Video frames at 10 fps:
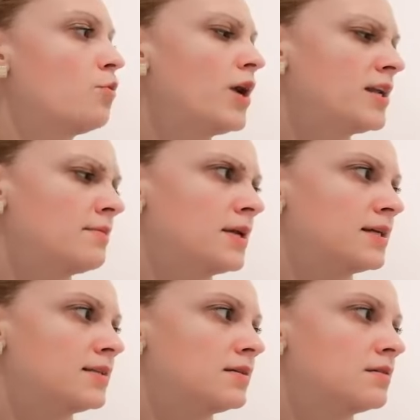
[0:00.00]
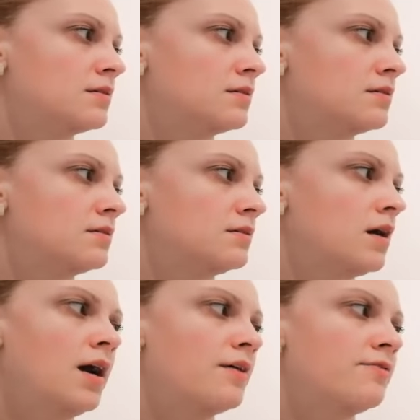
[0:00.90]
Wait a minute.
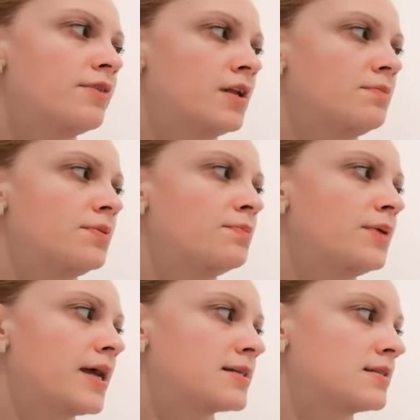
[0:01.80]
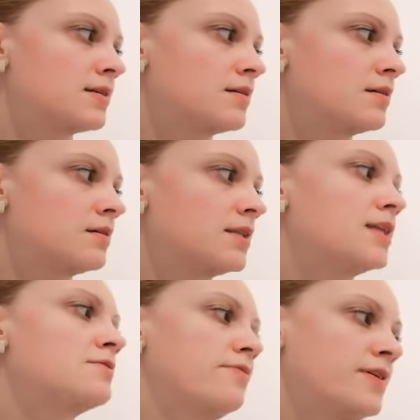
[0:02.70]
I am very perplexed.
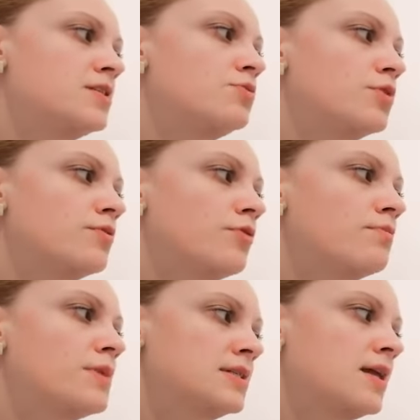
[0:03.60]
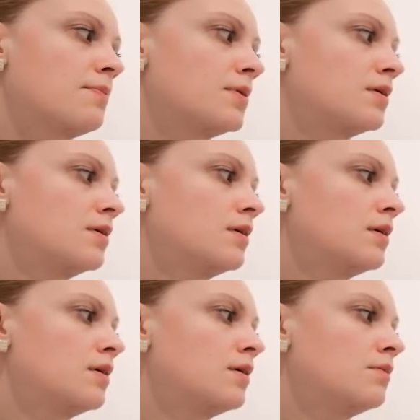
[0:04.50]
That's a fancy word for mixed up.
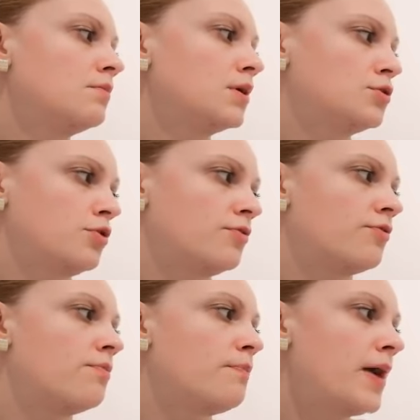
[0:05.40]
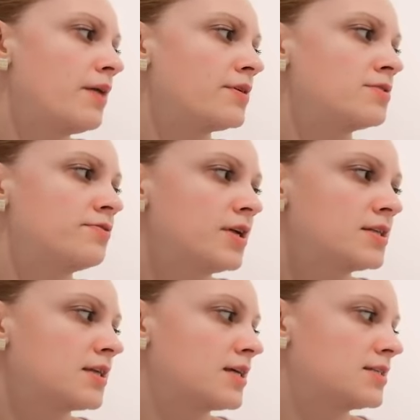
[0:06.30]
But you're from Paris,
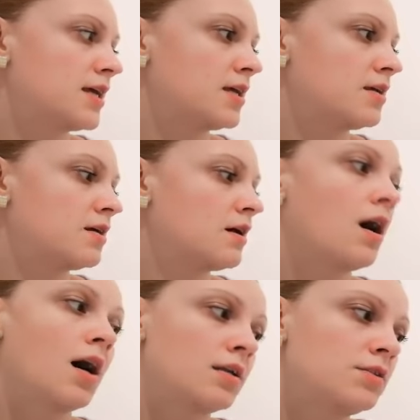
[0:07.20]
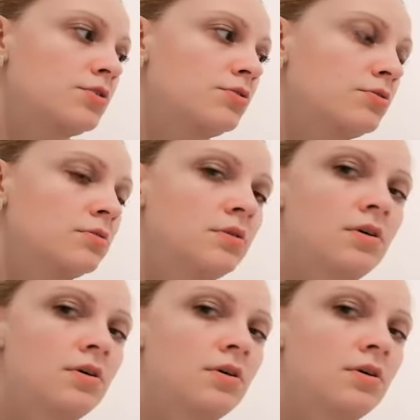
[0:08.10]
France, I say. Aren't you?